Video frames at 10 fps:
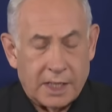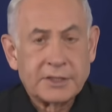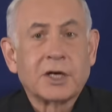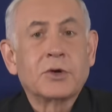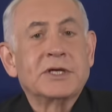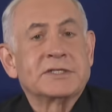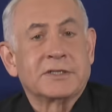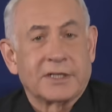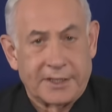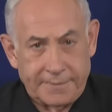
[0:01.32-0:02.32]
Until
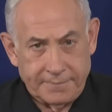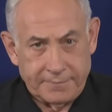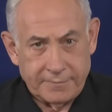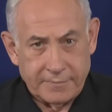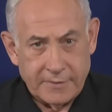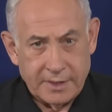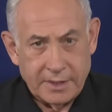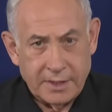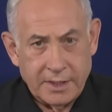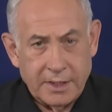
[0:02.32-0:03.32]
recently,
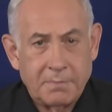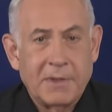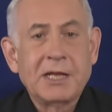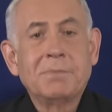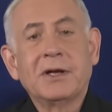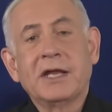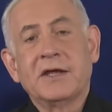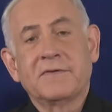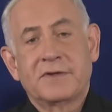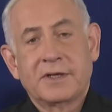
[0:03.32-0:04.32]
many
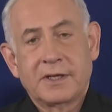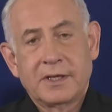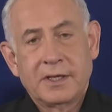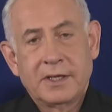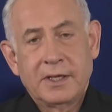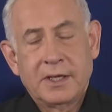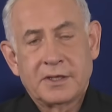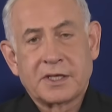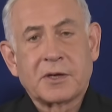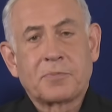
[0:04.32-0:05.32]
believed
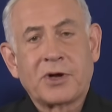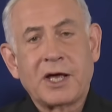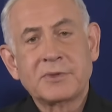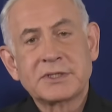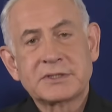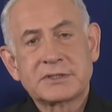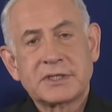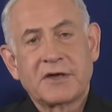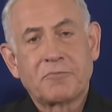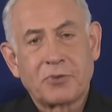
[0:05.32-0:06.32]
that the
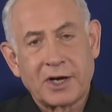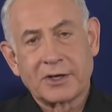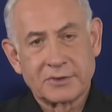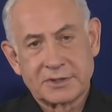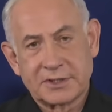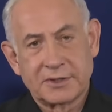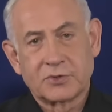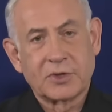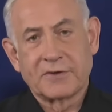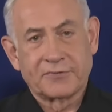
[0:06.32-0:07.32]
promise of progress in
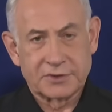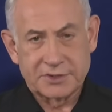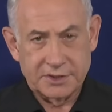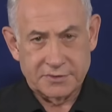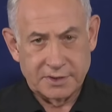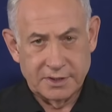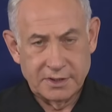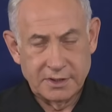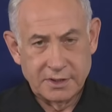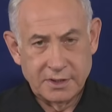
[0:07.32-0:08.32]
the 21st century
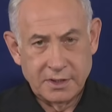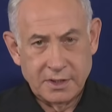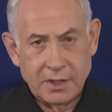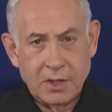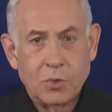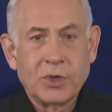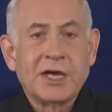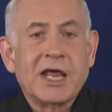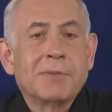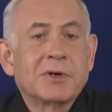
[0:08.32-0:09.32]

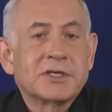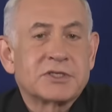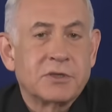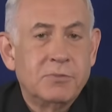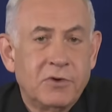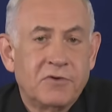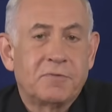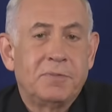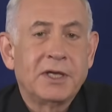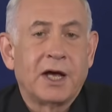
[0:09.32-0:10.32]
would enable us to
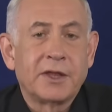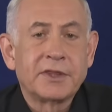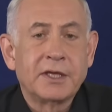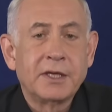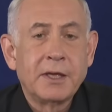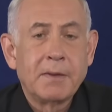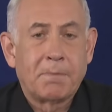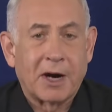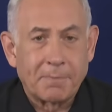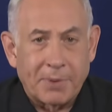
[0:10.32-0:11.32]
move beyond the
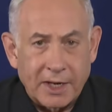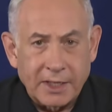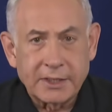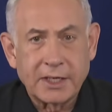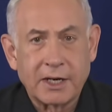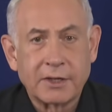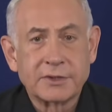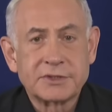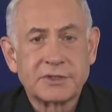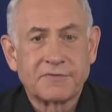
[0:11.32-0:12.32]
barbaric
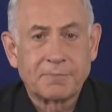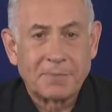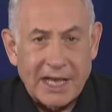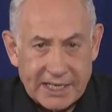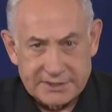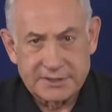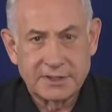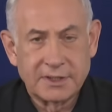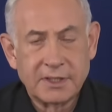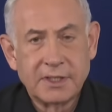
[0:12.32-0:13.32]
horrors of the
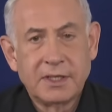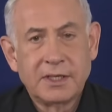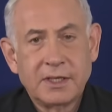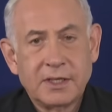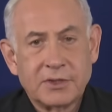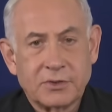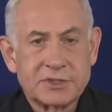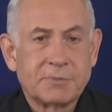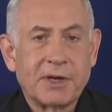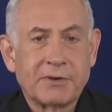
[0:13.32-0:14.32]
past
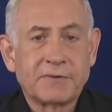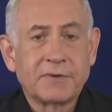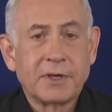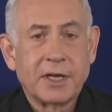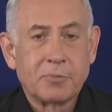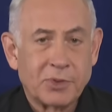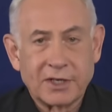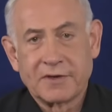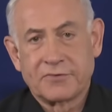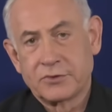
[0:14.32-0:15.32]
towards a better and
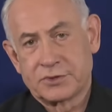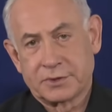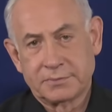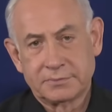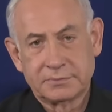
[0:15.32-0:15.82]
brilliant future.